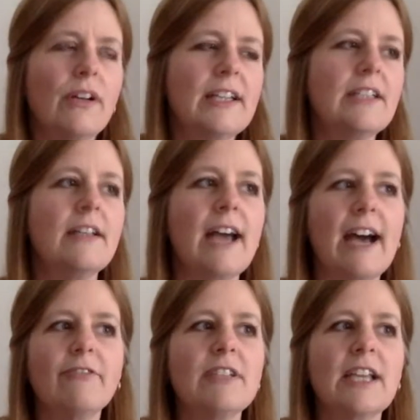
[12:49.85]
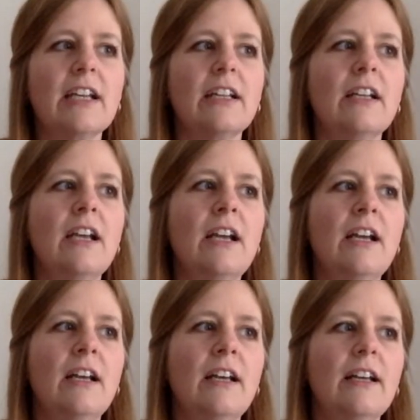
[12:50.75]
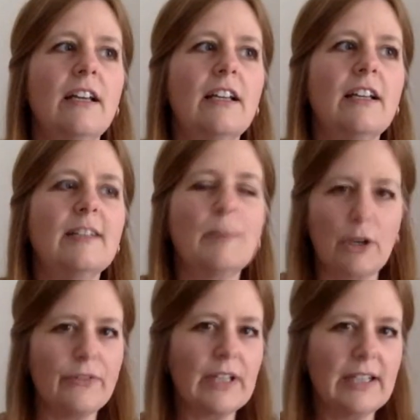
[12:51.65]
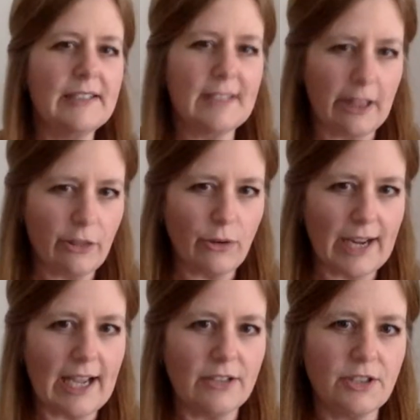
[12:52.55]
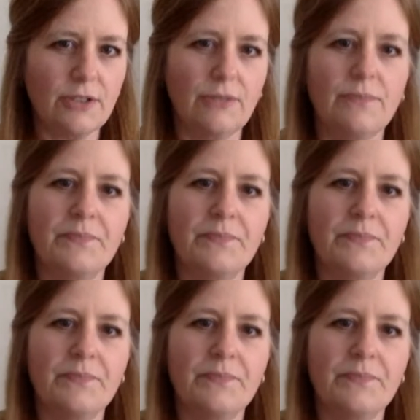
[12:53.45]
I didn't have to get it as perfectly as I thought I had to.